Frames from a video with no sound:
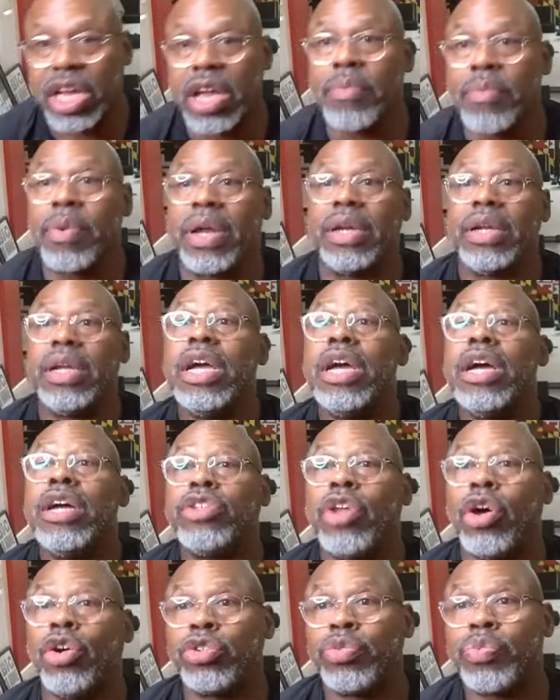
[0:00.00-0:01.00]
here, but
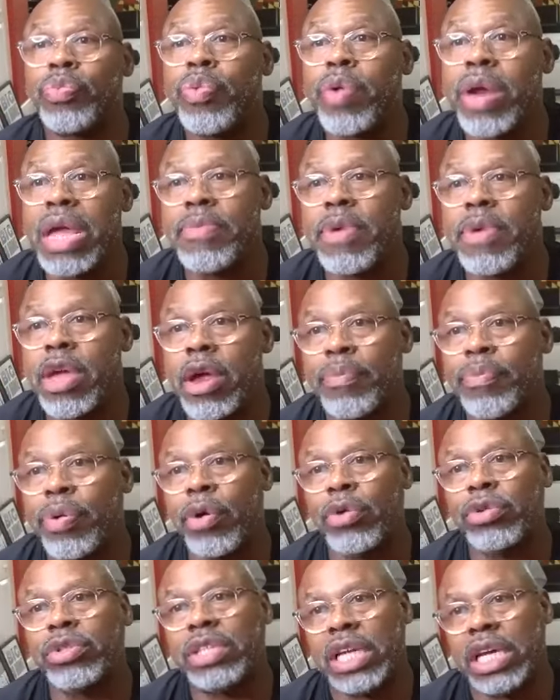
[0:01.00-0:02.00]
those premier
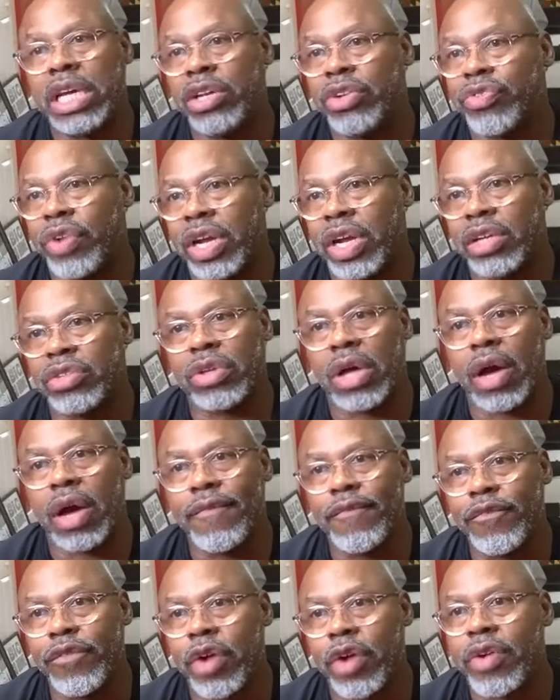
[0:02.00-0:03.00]
protein drinks are
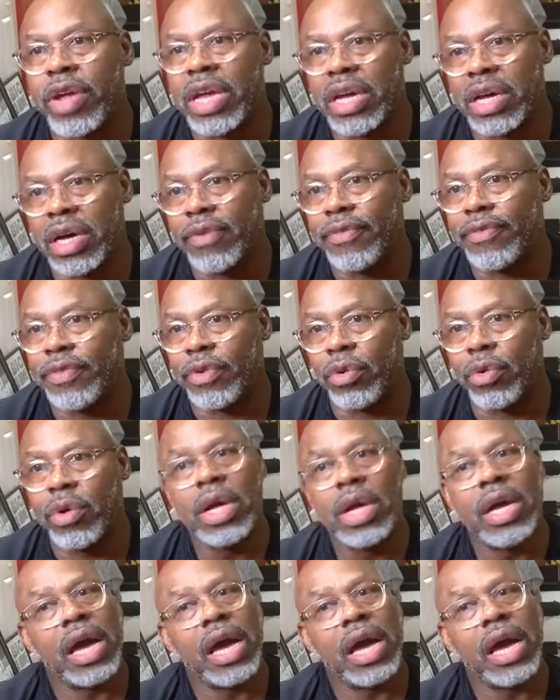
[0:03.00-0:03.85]
very helpful,